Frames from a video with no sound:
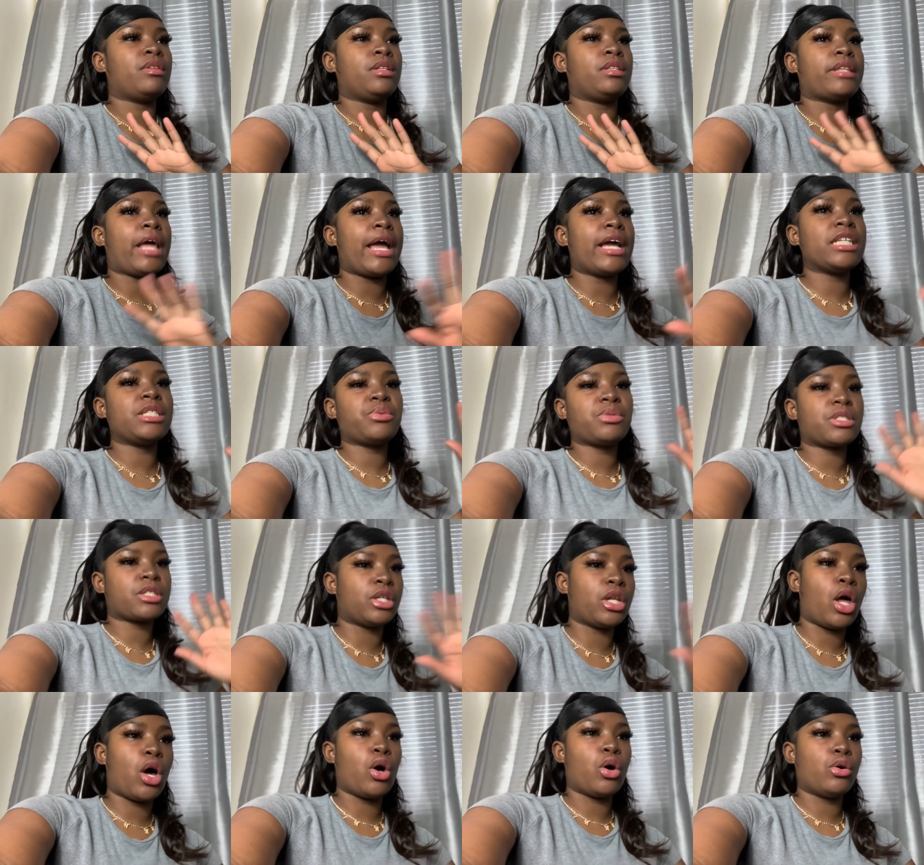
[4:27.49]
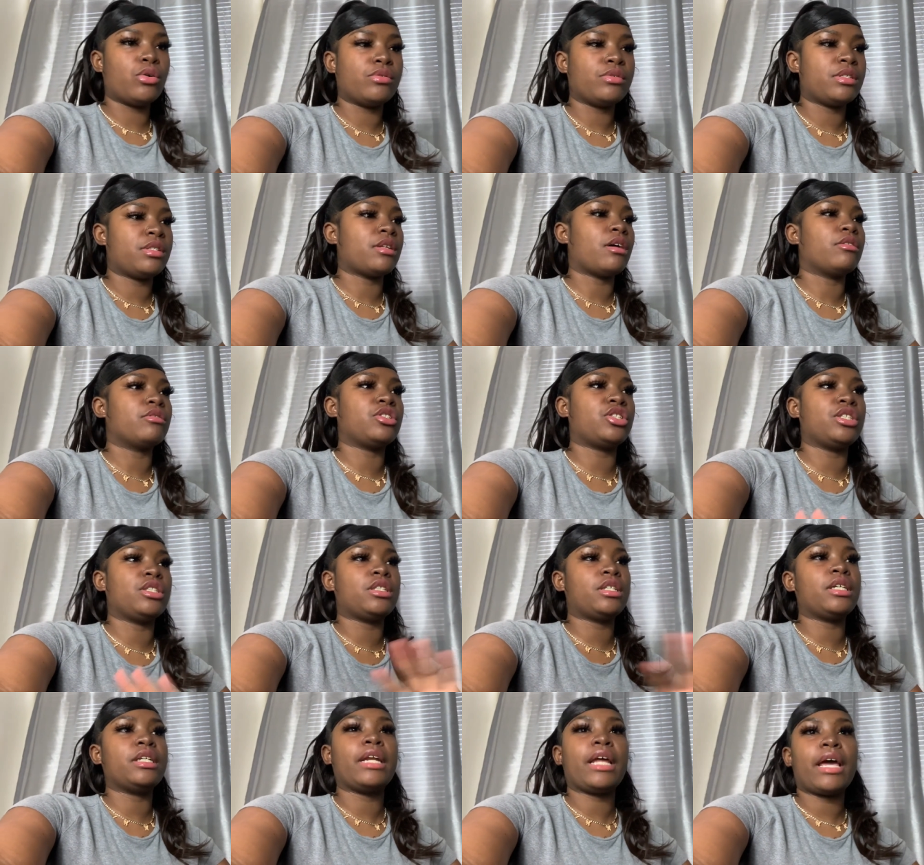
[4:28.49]
Things was closed, so she
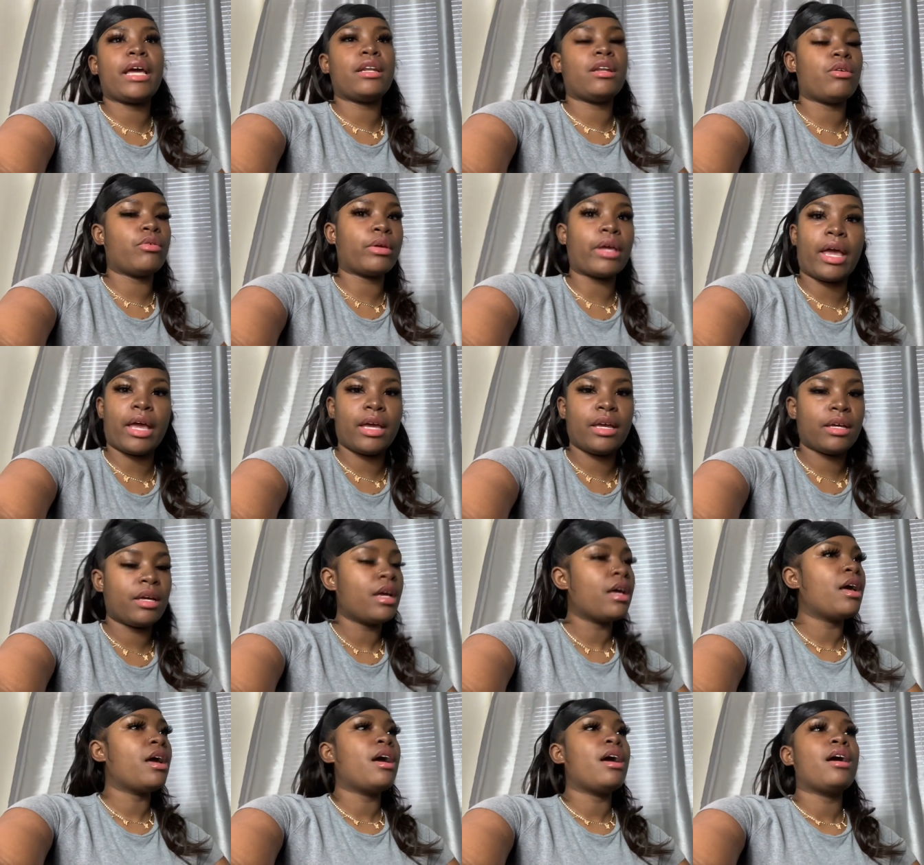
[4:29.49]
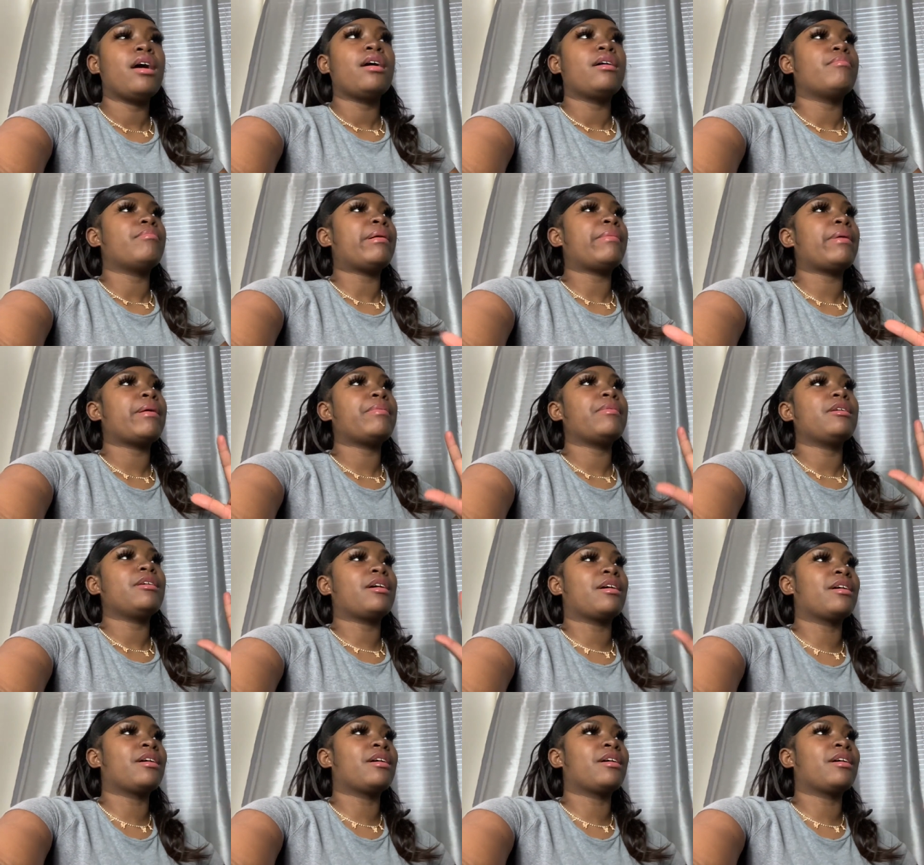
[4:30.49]
couldn't have no cake. My baby,